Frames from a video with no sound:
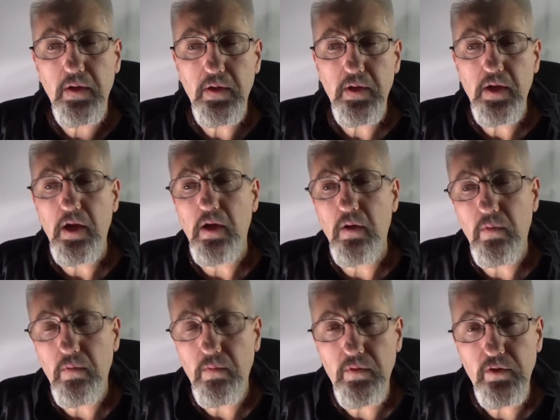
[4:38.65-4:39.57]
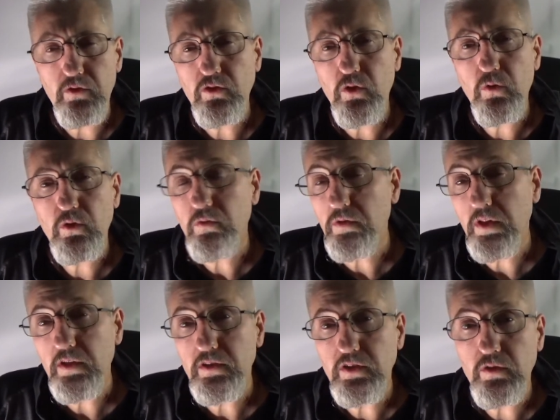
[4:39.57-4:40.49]
Now, there's no
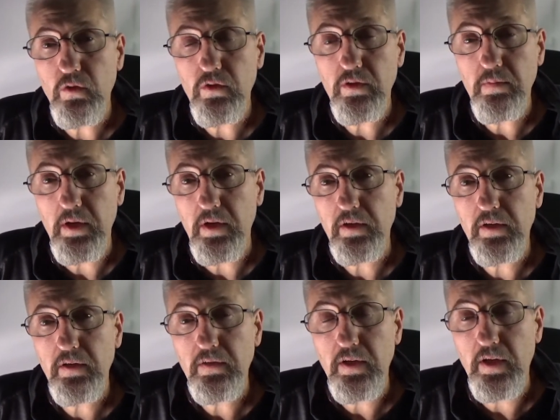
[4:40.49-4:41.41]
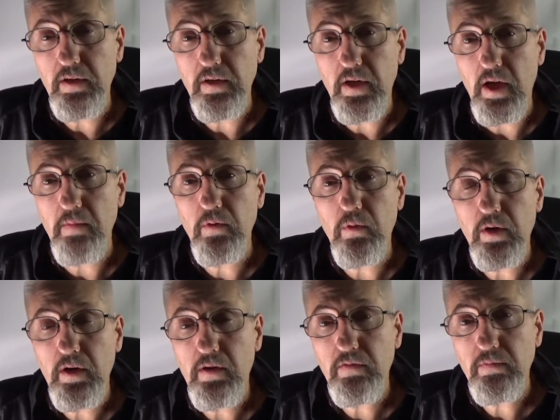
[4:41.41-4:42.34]
gorillas in North America that I'm
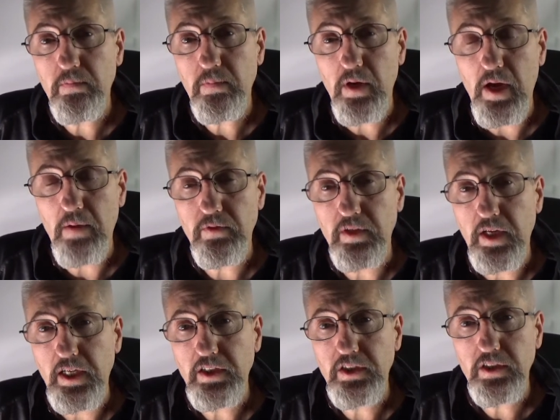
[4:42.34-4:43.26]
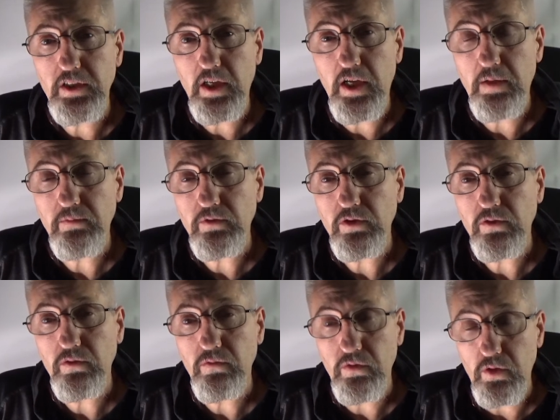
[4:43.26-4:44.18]
aware of. Perhaps in ancient times
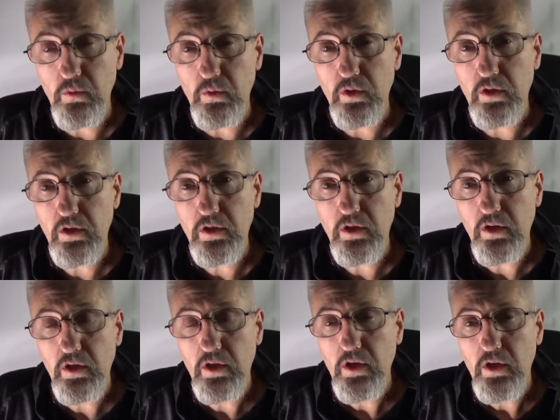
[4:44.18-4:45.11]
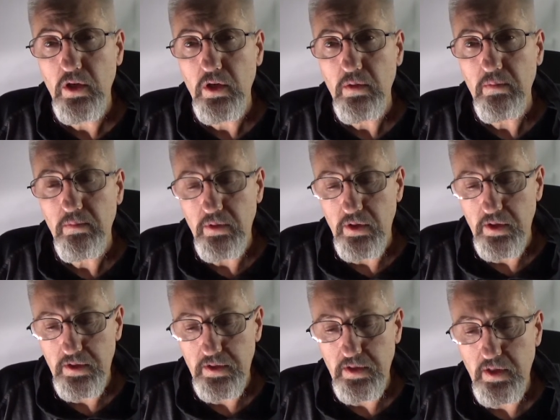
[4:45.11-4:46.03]
there were, but
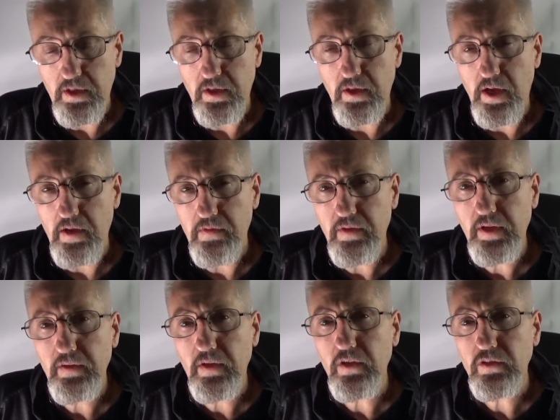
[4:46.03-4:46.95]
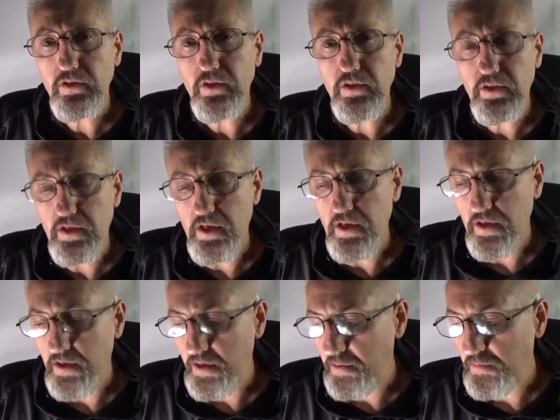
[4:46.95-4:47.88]
I think there's a
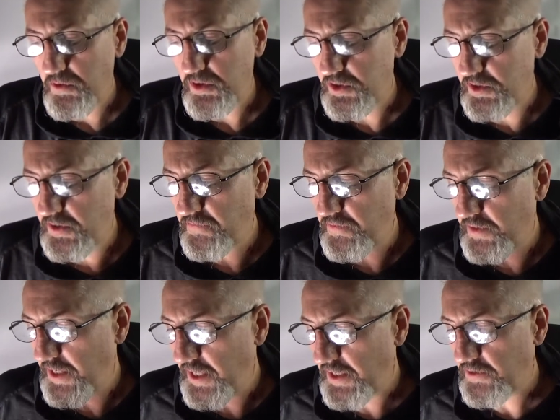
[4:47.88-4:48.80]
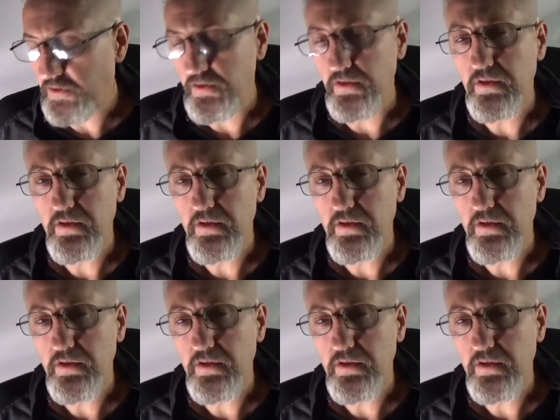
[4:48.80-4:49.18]
much different answer